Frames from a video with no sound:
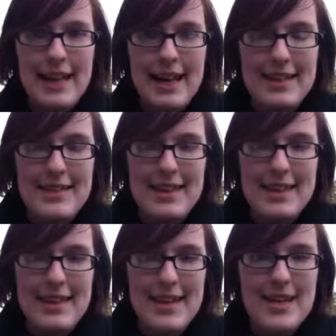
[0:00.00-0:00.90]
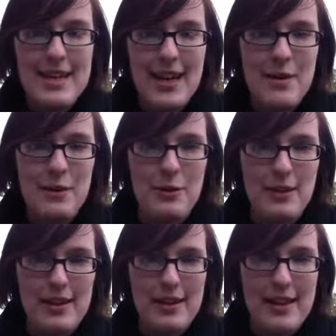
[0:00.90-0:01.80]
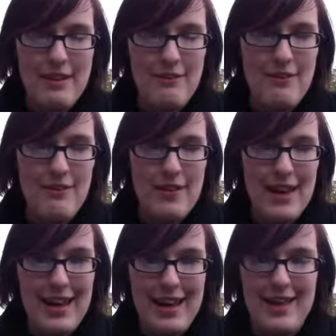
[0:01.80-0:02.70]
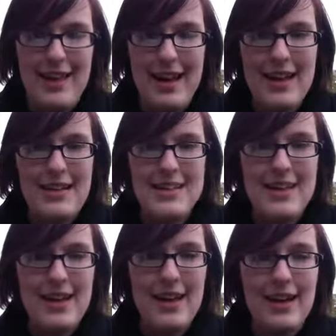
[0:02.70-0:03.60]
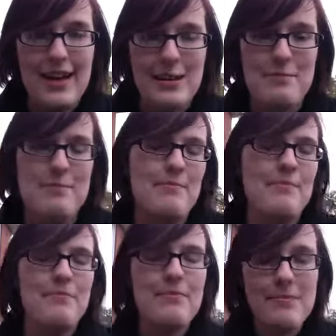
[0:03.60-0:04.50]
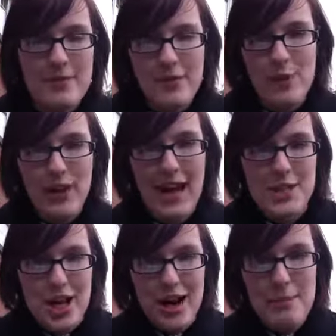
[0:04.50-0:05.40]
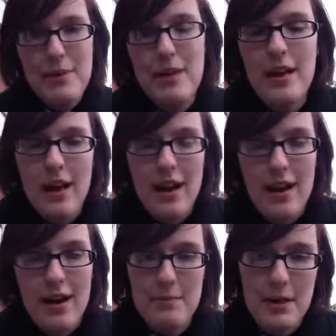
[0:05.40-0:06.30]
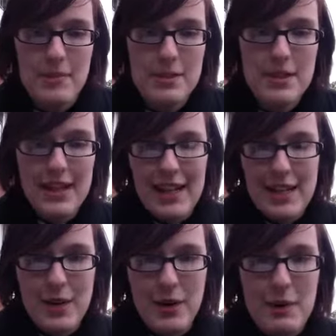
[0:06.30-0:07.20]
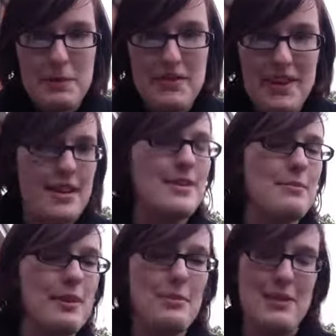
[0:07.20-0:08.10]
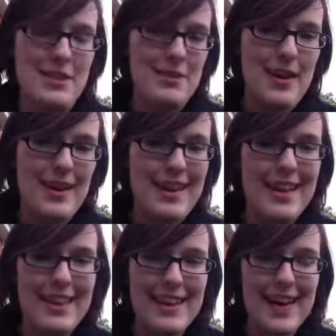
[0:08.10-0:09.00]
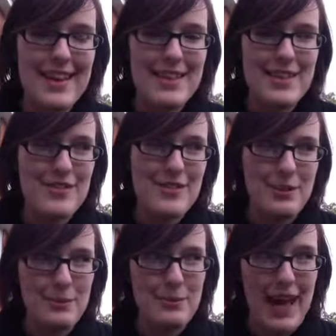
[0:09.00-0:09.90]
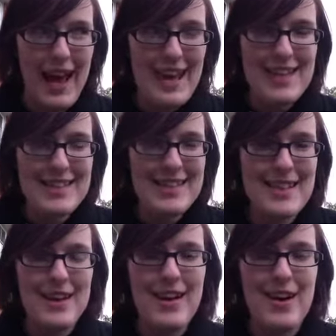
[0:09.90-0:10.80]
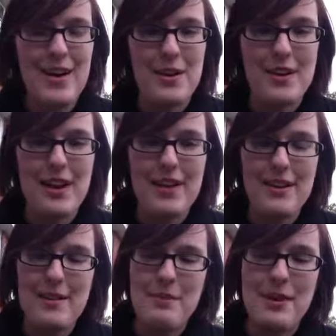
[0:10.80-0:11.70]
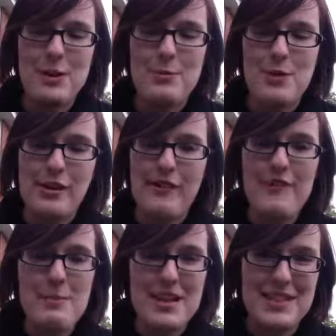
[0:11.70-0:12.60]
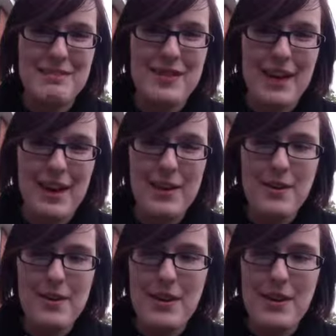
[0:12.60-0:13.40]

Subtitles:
I think now I'll leave it at that, for catch up. I'm just going to let you know a couple of videos I'm going to be doing in the next few days. I'm going to be doing a feminism video,